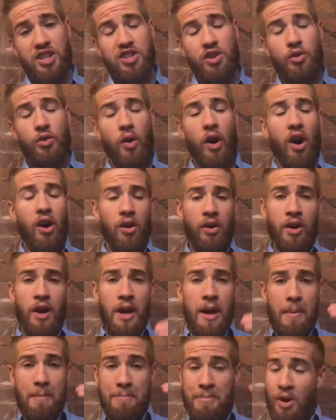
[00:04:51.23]
So there are
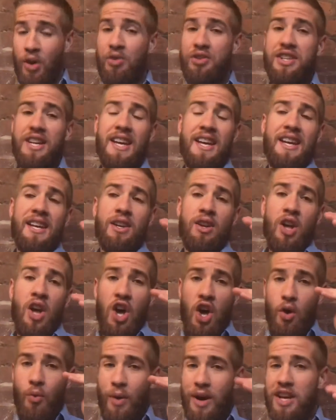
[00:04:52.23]
built-in
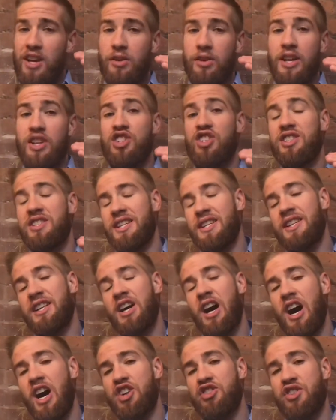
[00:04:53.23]
regulations in the
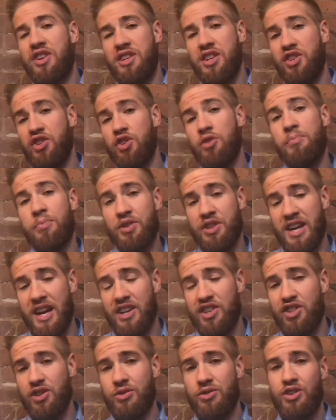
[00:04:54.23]
contract that do protect you,